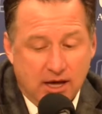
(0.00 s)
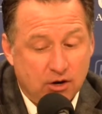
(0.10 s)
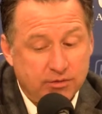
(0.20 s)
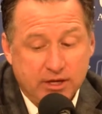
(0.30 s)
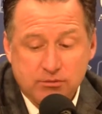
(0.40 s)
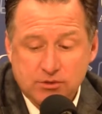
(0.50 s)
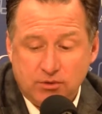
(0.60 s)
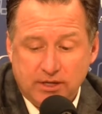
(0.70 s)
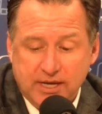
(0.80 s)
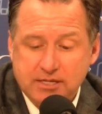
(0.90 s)
I don't think it was
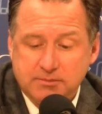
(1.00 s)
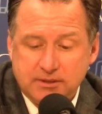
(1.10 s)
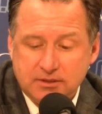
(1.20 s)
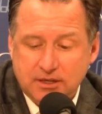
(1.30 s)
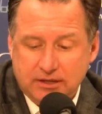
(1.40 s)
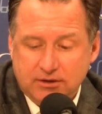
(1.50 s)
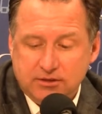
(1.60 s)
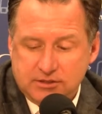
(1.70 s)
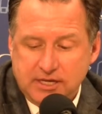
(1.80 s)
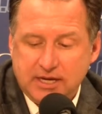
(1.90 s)
only Desmond. I thought
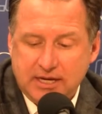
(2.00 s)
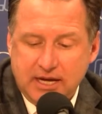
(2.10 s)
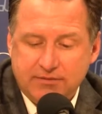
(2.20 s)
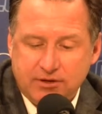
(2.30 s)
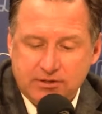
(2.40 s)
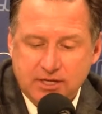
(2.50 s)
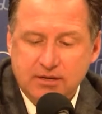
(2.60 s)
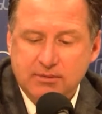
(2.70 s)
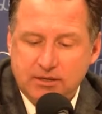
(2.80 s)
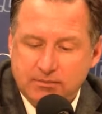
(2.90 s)
in the second half our
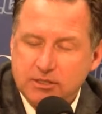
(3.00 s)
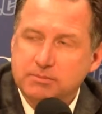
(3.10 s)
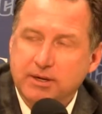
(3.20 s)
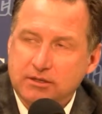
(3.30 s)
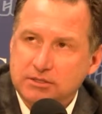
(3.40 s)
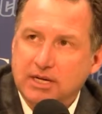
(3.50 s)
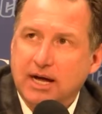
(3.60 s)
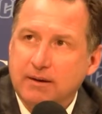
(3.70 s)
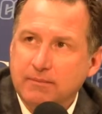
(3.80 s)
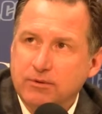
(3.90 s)
team did a much better
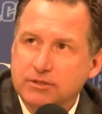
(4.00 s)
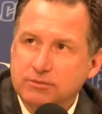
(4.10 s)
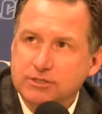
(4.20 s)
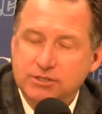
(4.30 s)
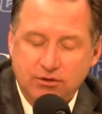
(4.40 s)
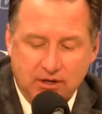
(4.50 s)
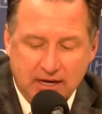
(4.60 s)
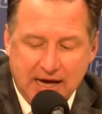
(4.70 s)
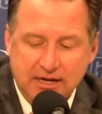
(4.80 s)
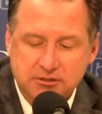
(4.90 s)
job. We showed a
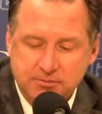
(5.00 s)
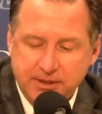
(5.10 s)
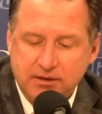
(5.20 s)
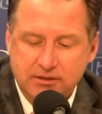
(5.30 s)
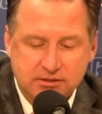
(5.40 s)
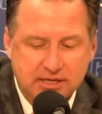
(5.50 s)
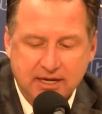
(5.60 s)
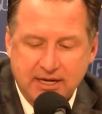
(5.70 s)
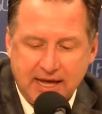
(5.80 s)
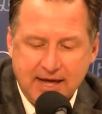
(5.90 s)
lot of spirit in the
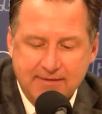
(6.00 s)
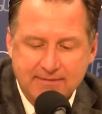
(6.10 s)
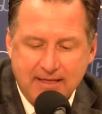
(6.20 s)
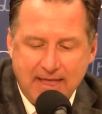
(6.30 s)
second half.